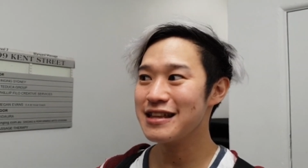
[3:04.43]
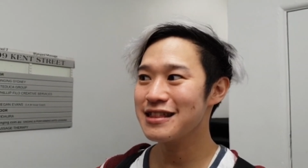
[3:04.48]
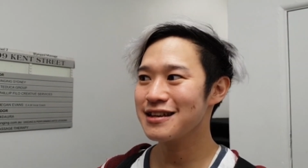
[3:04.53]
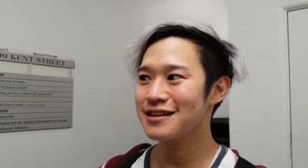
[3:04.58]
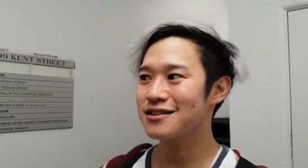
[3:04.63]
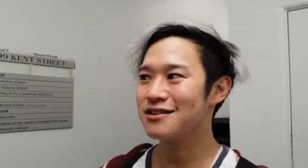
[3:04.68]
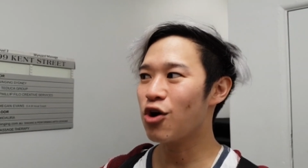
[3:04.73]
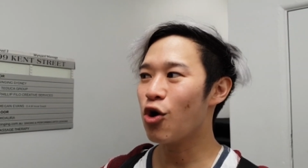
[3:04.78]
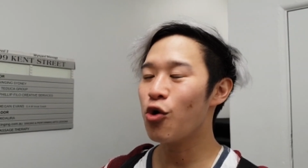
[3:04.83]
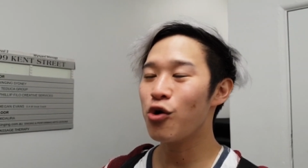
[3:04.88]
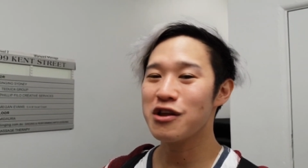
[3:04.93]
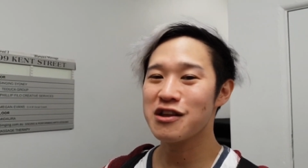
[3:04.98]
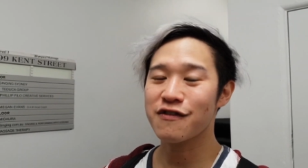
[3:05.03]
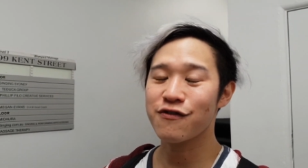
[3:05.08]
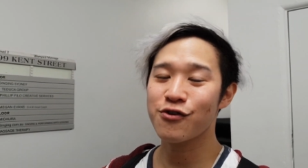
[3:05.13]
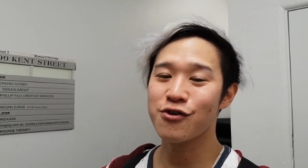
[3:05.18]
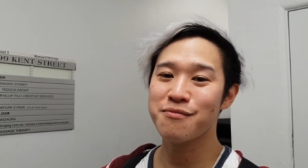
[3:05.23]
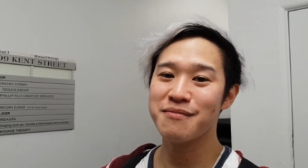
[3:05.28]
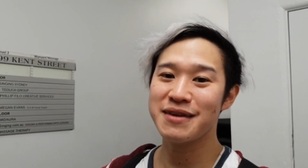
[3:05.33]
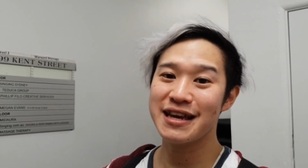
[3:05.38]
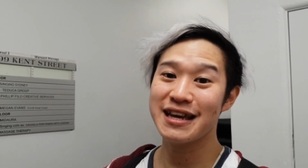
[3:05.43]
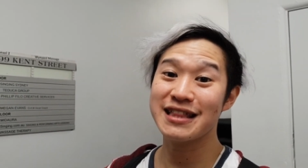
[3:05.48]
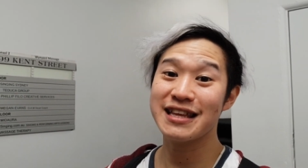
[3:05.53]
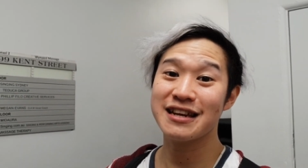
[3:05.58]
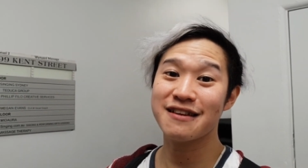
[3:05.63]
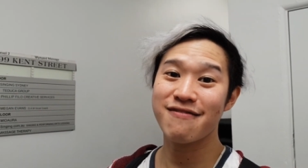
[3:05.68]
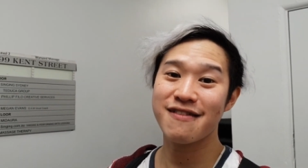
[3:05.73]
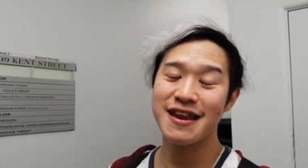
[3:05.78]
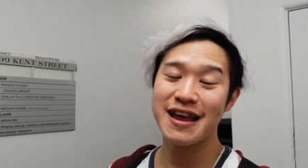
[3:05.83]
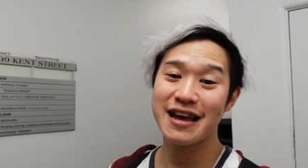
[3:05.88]
The goal is for me at the
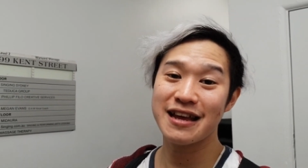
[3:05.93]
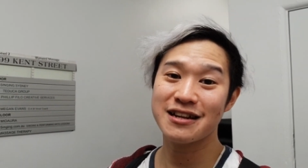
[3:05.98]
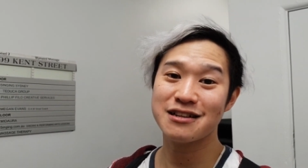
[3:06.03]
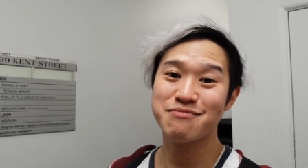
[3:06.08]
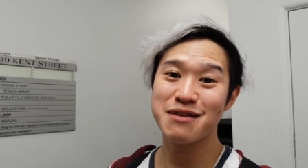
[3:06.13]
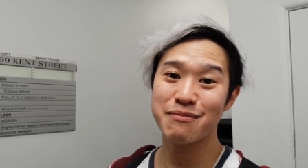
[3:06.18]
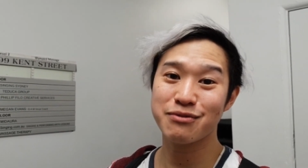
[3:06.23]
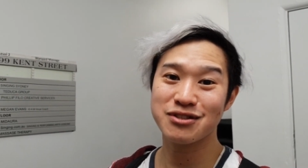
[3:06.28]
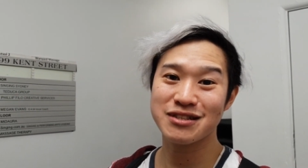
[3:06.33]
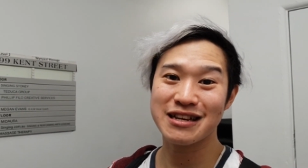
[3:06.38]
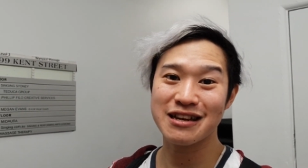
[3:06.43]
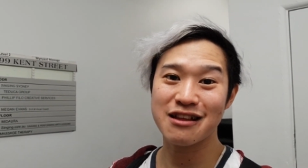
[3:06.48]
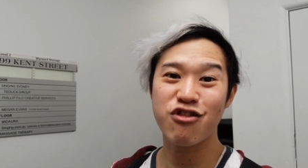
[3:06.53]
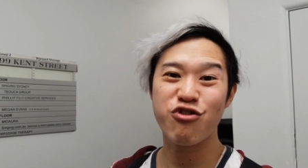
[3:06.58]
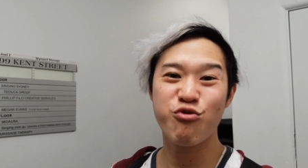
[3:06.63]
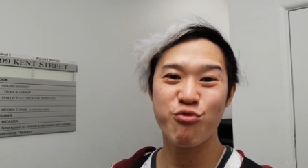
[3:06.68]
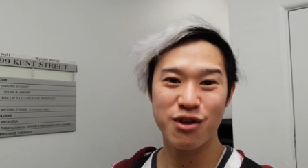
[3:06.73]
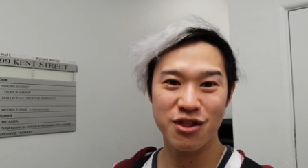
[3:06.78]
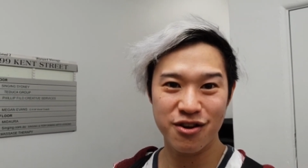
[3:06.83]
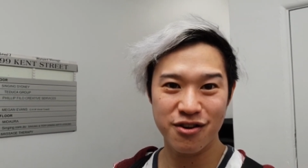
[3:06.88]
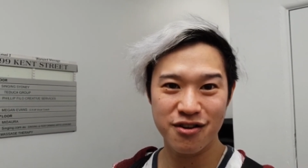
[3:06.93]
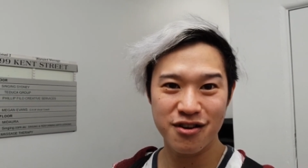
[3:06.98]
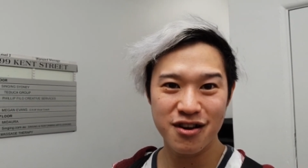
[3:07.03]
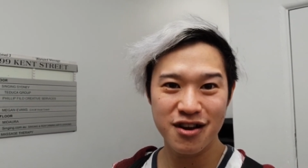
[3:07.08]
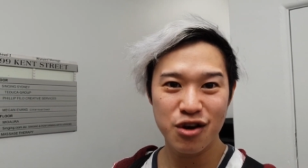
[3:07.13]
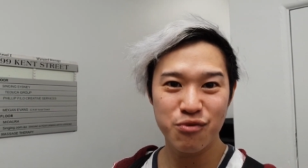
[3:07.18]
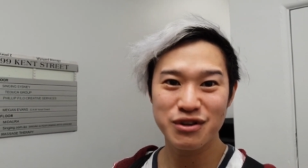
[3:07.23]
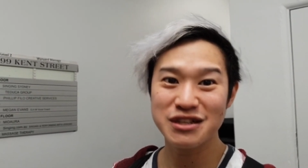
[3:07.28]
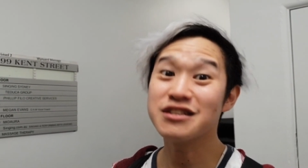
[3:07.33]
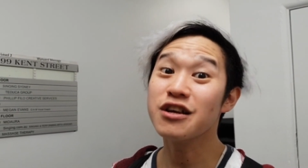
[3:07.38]
end of the day to be able to sing a Thriller,
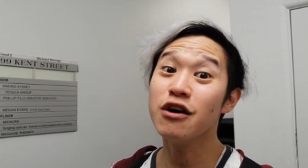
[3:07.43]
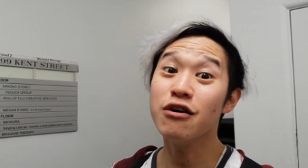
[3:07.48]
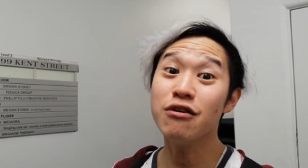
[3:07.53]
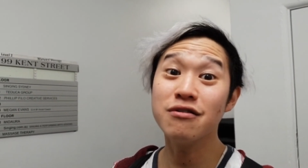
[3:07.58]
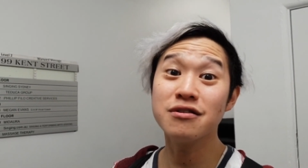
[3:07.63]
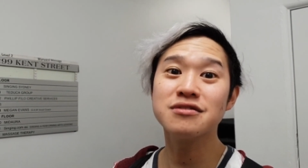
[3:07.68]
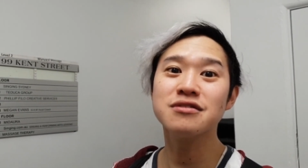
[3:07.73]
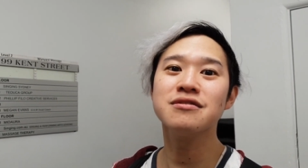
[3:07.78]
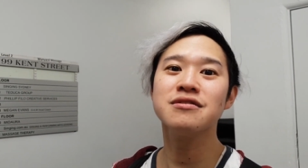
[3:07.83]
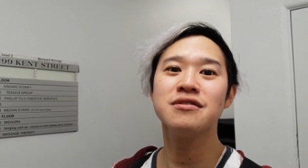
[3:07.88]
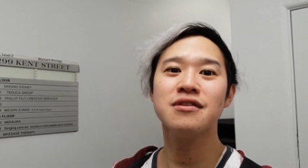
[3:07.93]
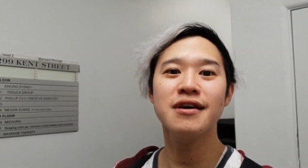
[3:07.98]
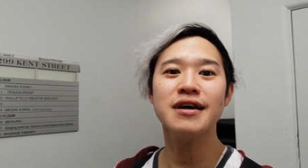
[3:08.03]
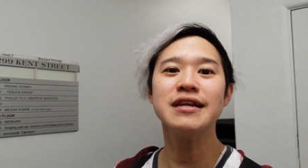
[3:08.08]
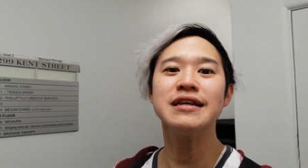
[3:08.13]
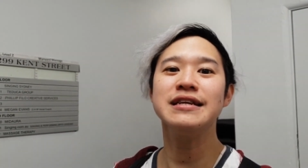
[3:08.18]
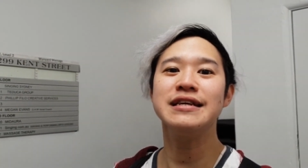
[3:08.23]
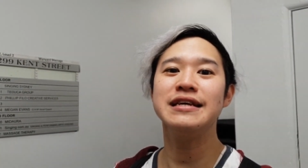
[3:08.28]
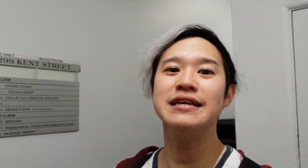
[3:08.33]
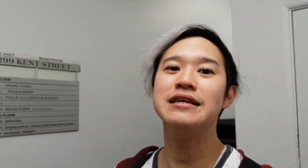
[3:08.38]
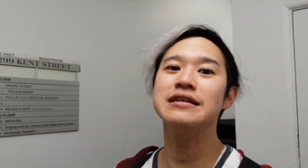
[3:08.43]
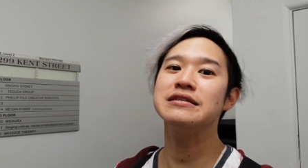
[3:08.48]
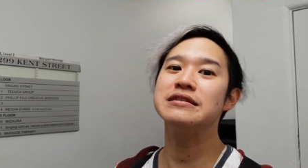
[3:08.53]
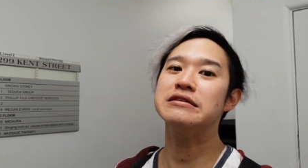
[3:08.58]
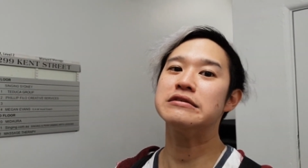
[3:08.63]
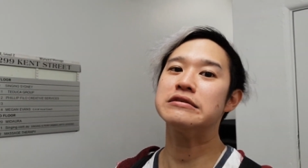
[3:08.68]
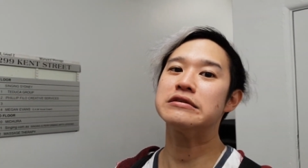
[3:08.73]
which is also not an easy